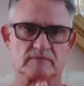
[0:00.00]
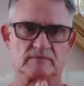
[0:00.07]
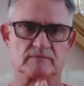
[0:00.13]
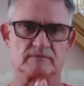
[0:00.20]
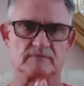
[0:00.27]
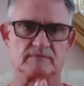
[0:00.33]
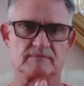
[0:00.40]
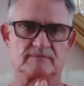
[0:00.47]

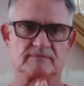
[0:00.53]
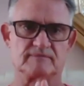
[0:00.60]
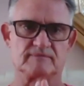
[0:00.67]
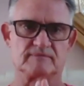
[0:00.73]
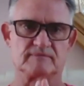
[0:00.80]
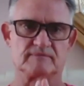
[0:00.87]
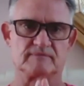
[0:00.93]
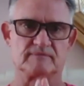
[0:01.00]

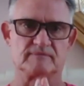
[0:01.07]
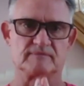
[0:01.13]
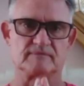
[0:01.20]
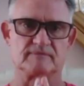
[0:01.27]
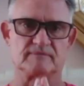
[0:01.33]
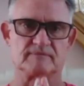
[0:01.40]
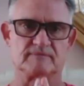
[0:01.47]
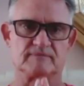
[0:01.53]

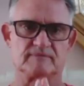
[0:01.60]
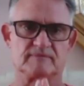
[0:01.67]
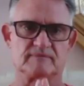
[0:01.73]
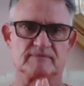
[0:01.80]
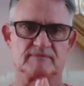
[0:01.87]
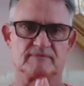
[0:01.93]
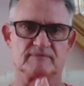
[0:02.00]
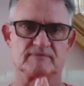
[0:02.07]

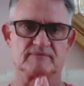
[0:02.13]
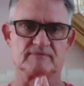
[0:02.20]
[no speech]